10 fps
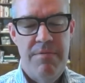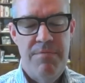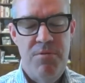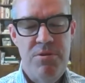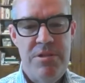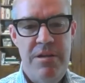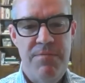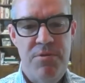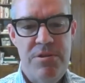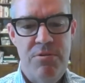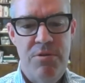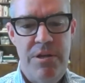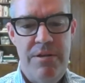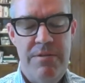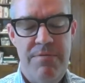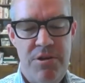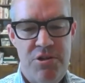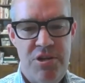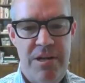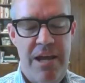first infantry
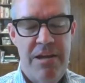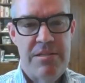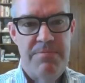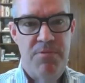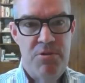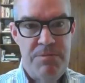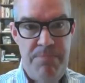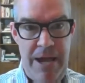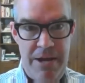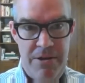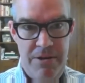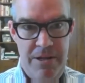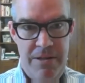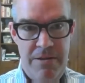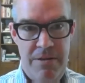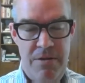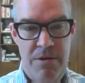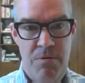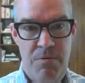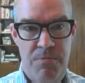division had its first battle in
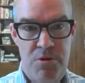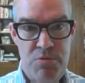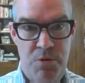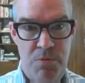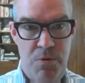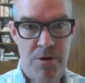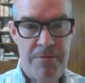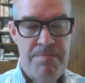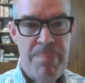the First World War